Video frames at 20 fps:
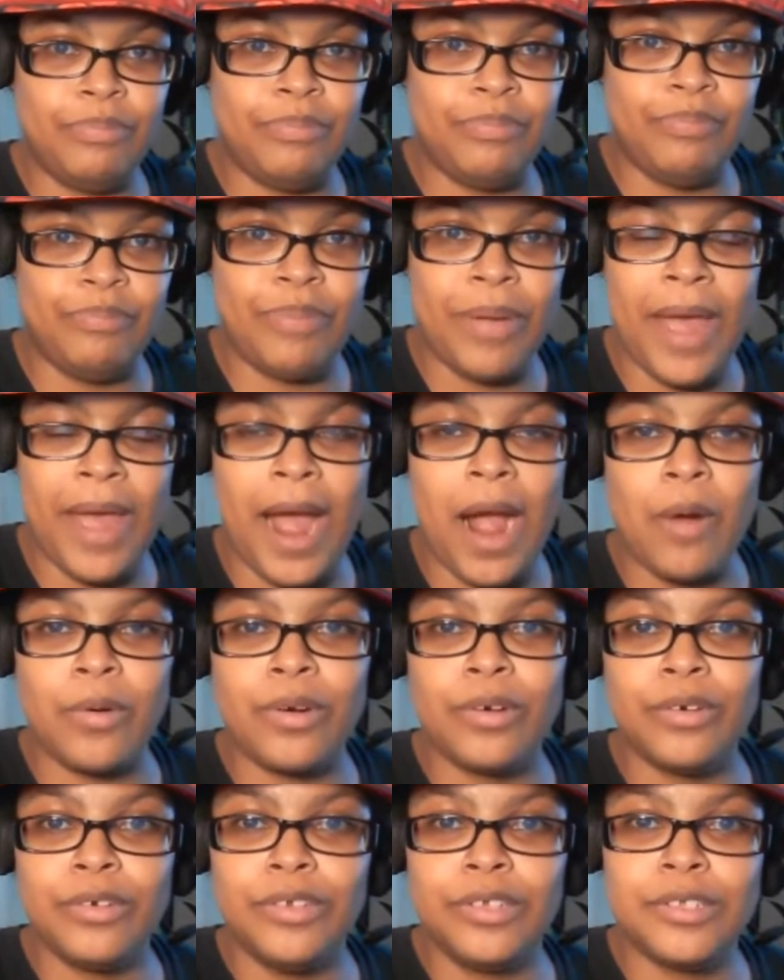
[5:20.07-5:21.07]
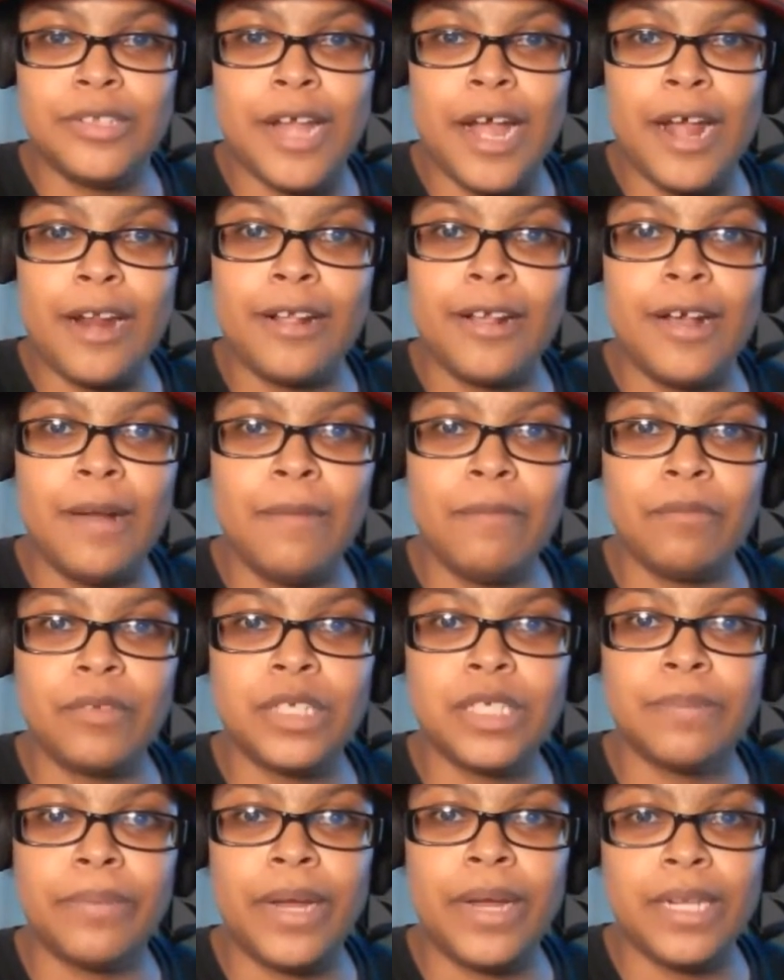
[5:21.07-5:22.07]
power does not come
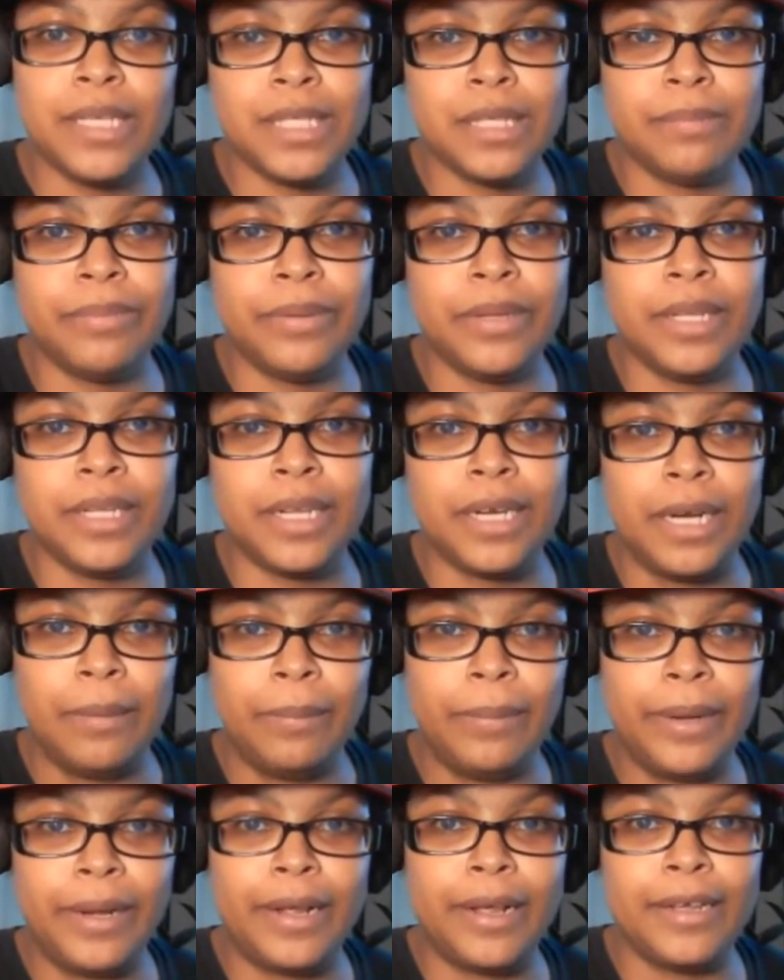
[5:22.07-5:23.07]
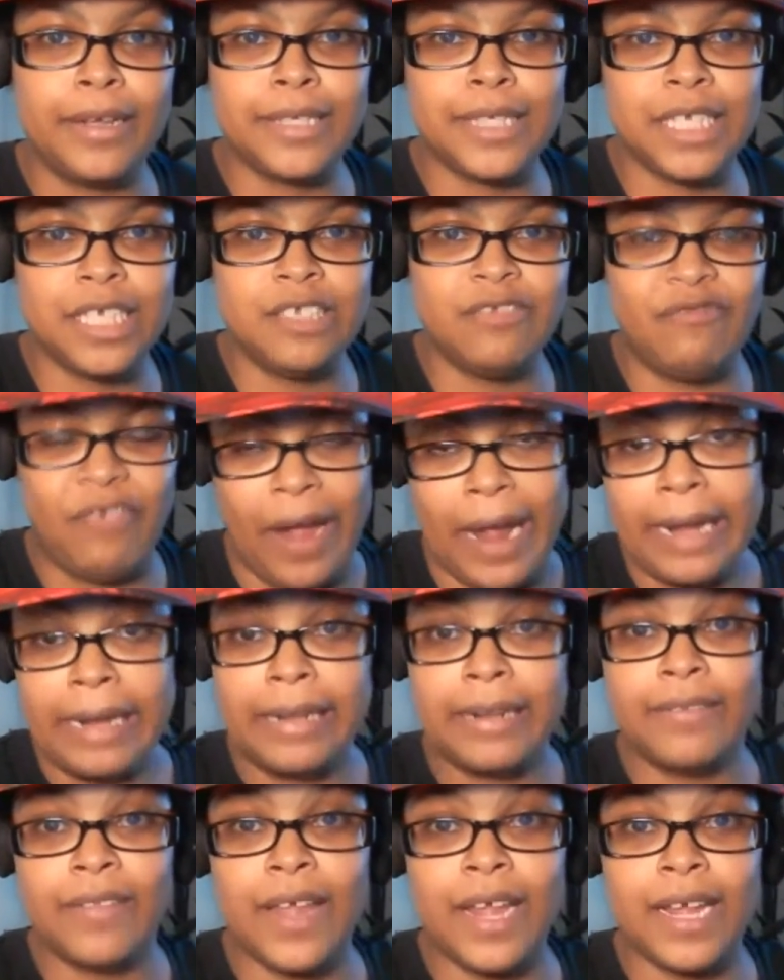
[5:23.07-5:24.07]
responsibility because he's
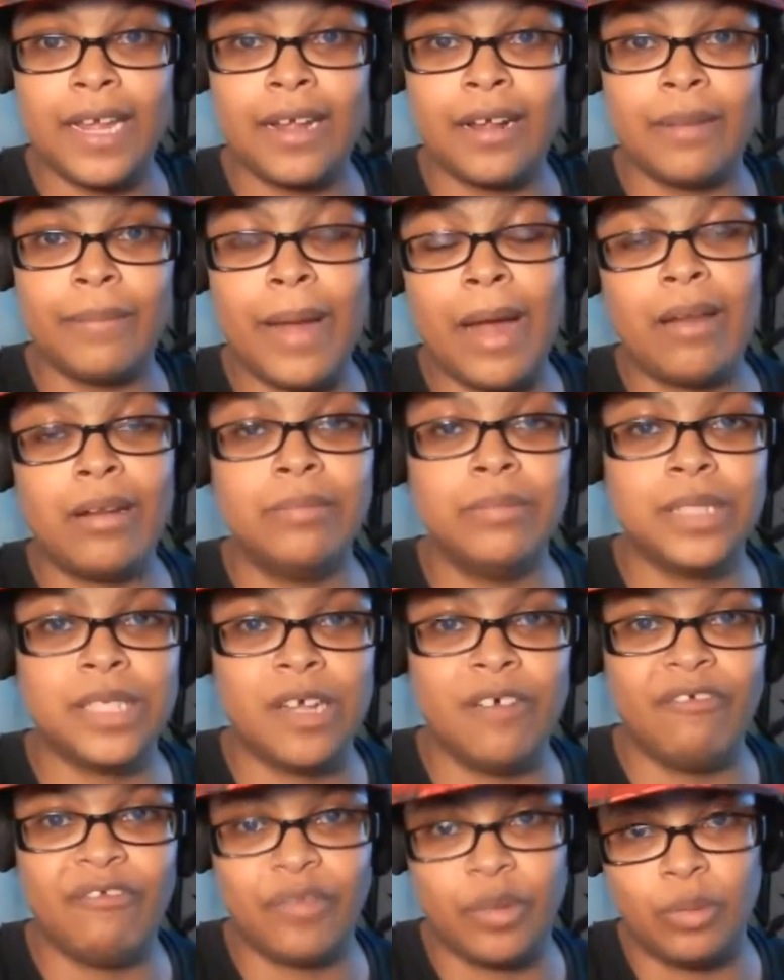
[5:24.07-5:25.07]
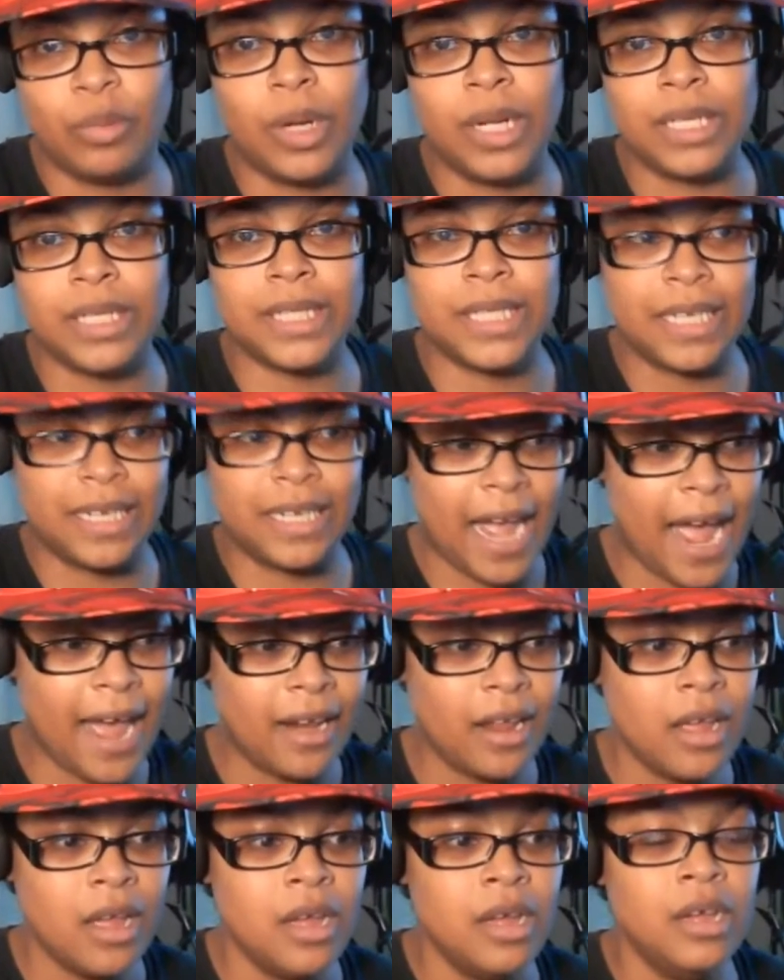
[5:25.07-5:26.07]
finally thinking about himself for once, and
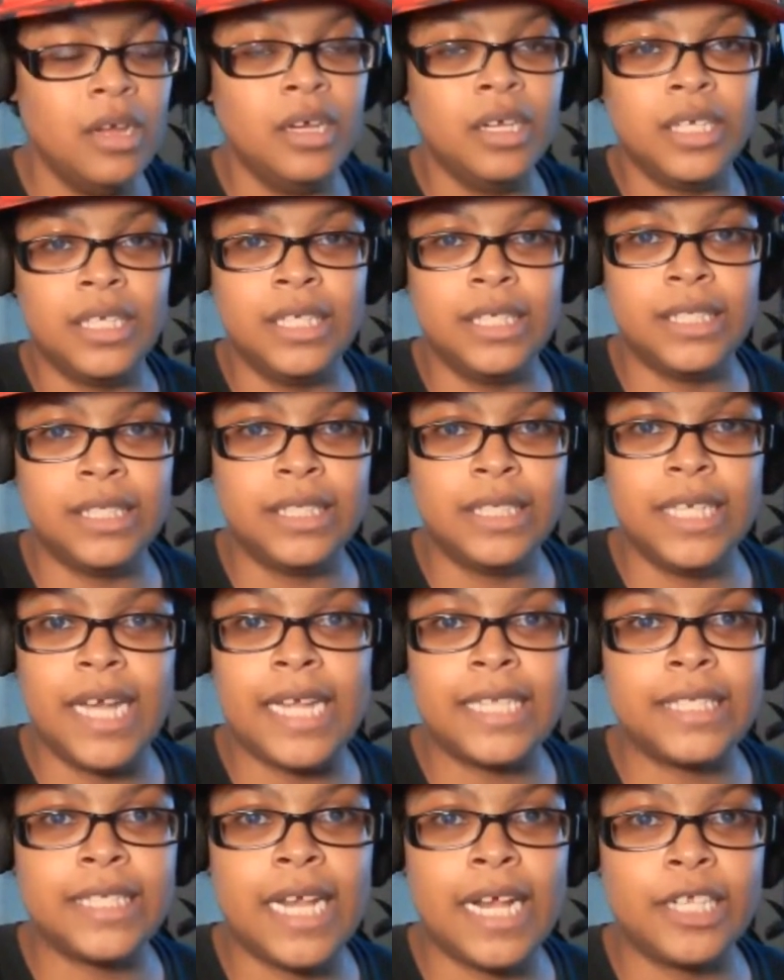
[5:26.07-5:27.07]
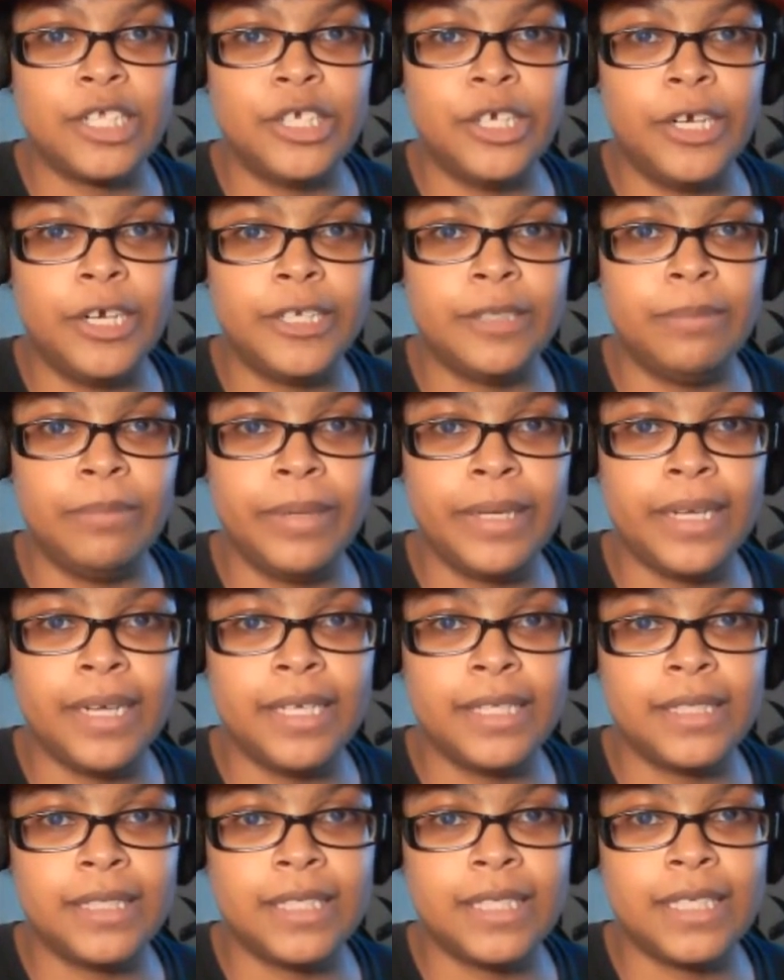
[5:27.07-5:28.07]
that's not good
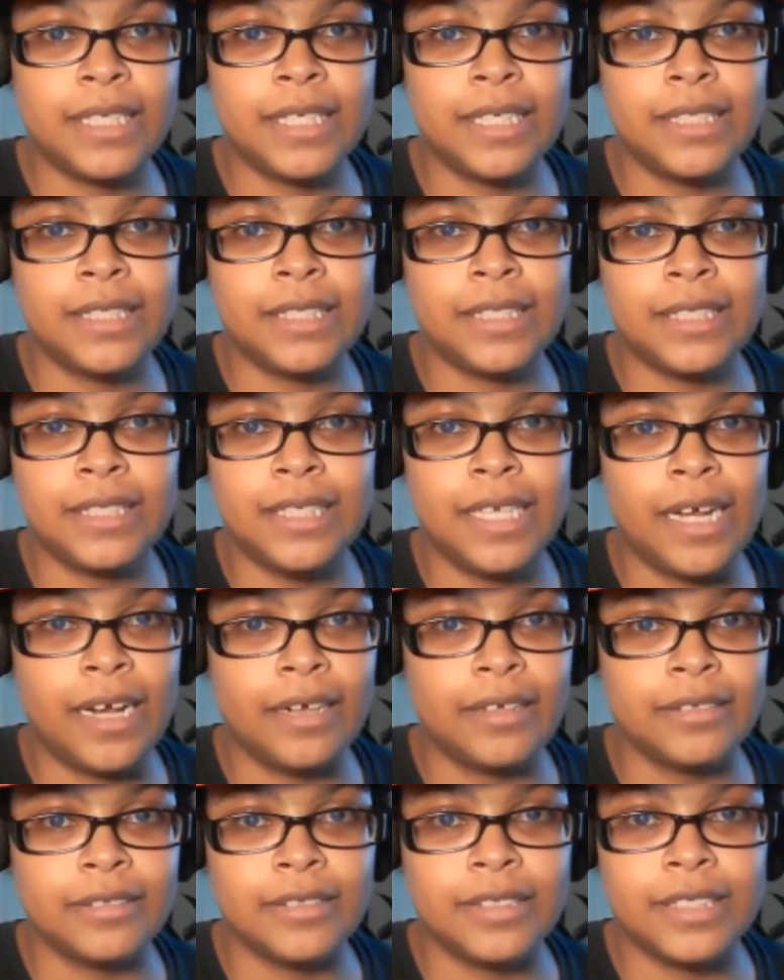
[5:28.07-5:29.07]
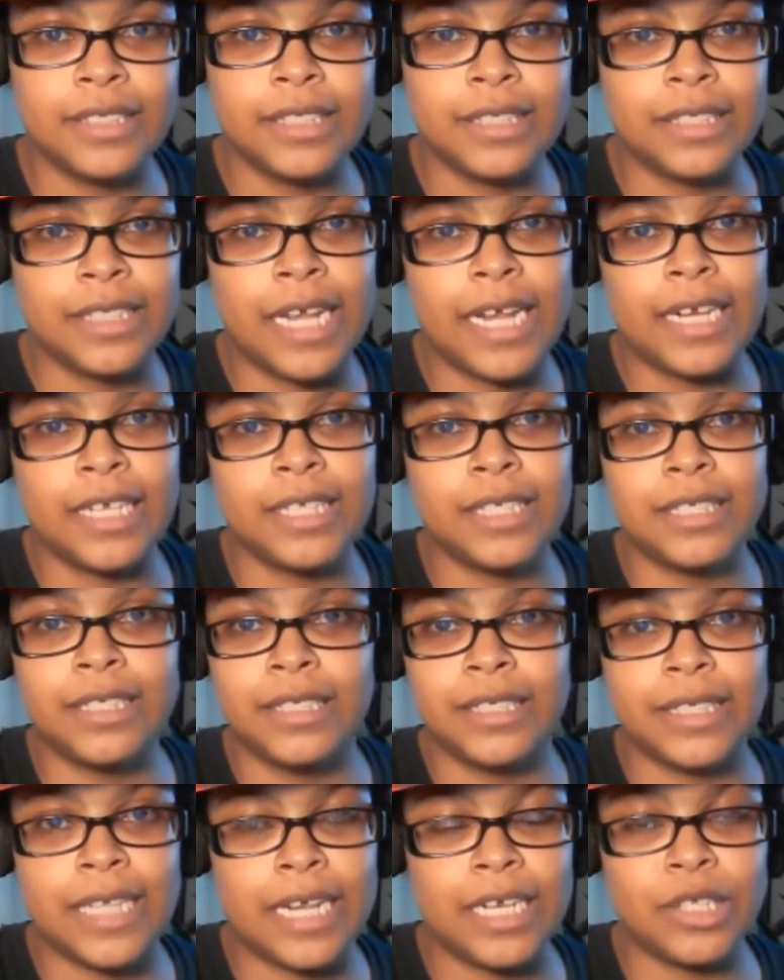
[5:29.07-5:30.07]
because it's not
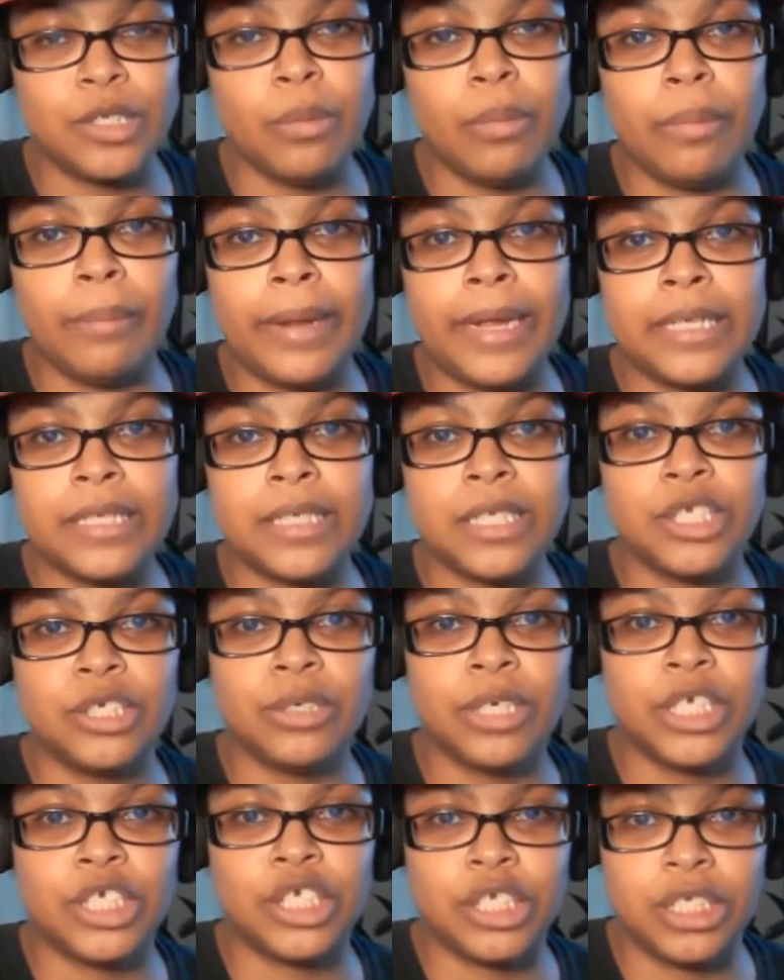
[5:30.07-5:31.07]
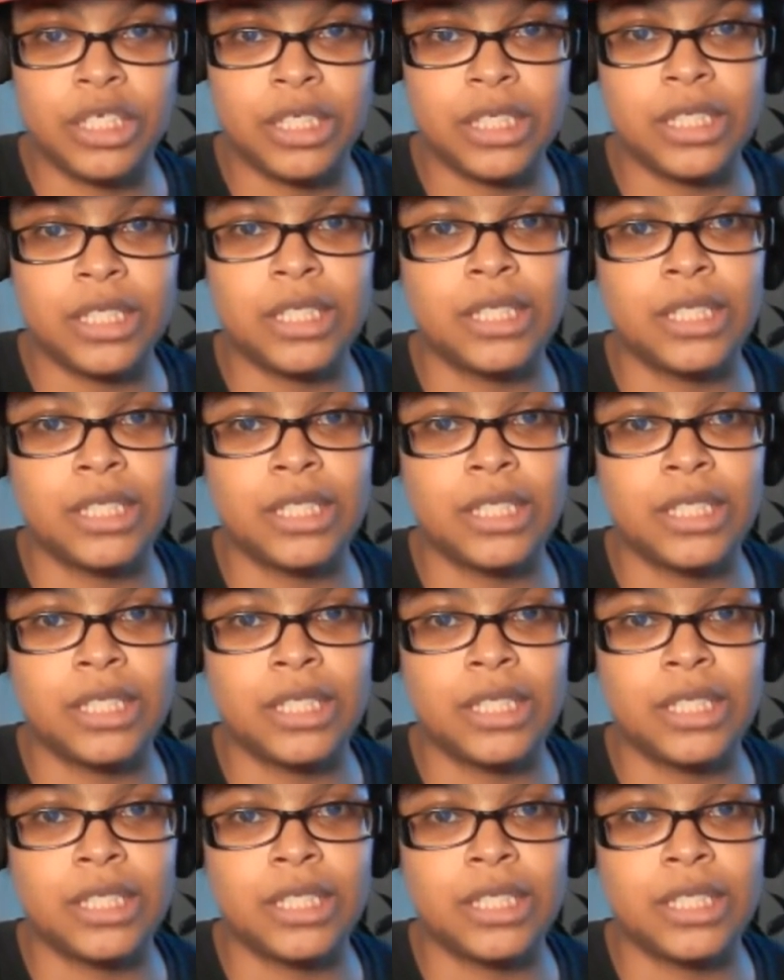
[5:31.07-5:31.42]
a Superman situation. This